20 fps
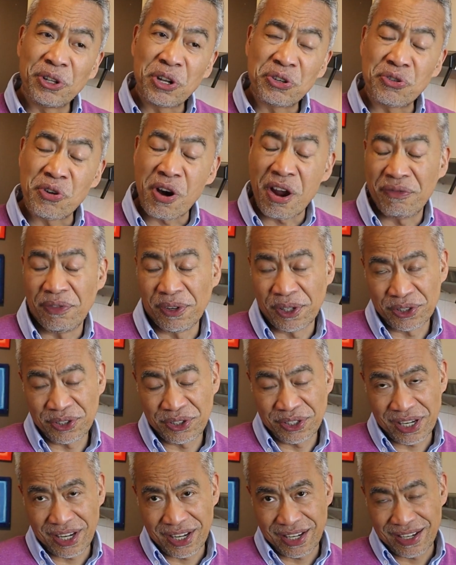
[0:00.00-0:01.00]
to the
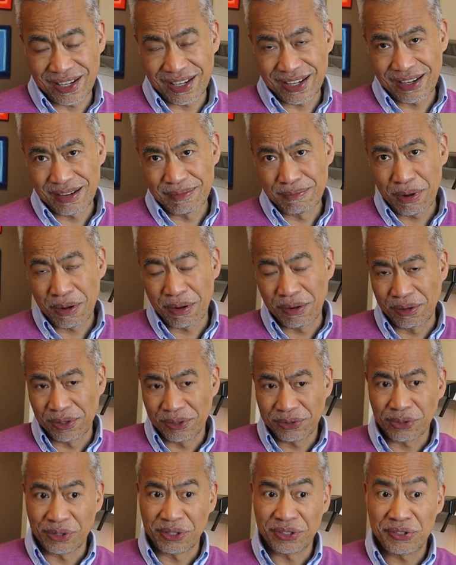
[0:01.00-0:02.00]
truffles
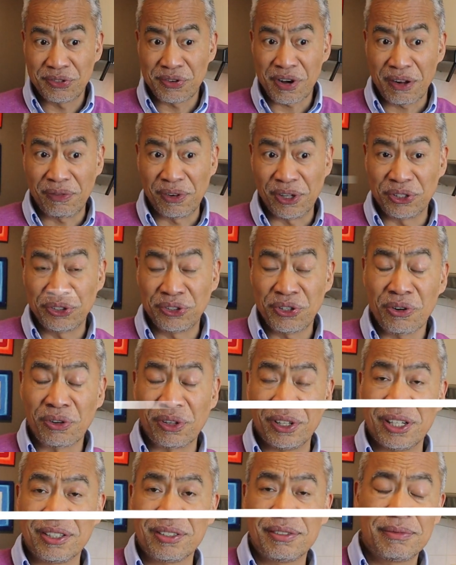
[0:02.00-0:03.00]
balls or truffles
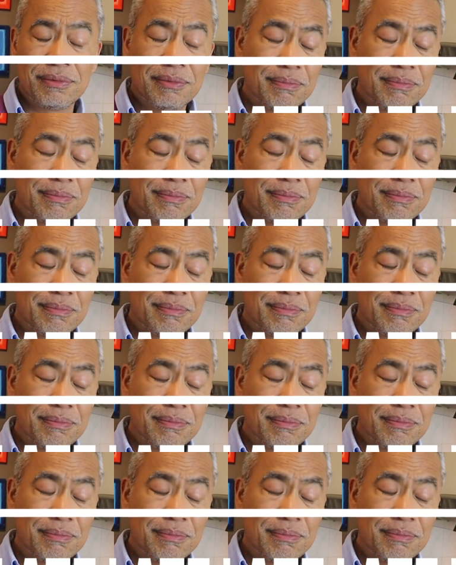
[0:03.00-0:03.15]
chocolate,